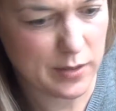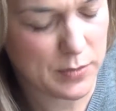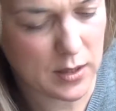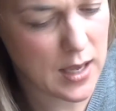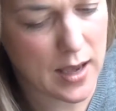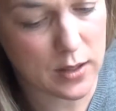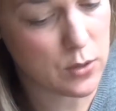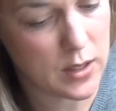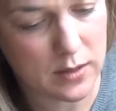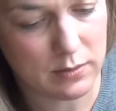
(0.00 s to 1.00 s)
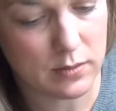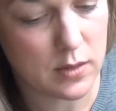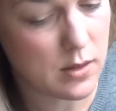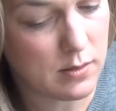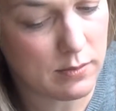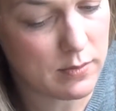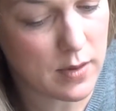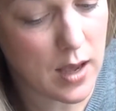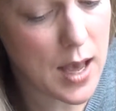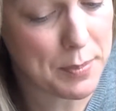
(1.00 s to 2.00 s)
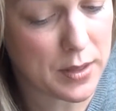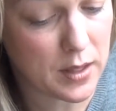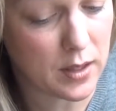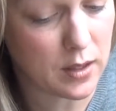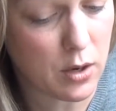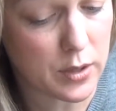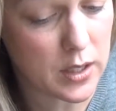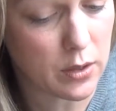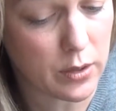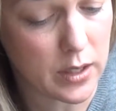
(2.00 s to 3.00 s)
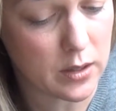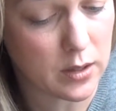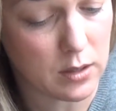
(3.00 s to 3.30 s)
But yeah, you can up the coconut oil.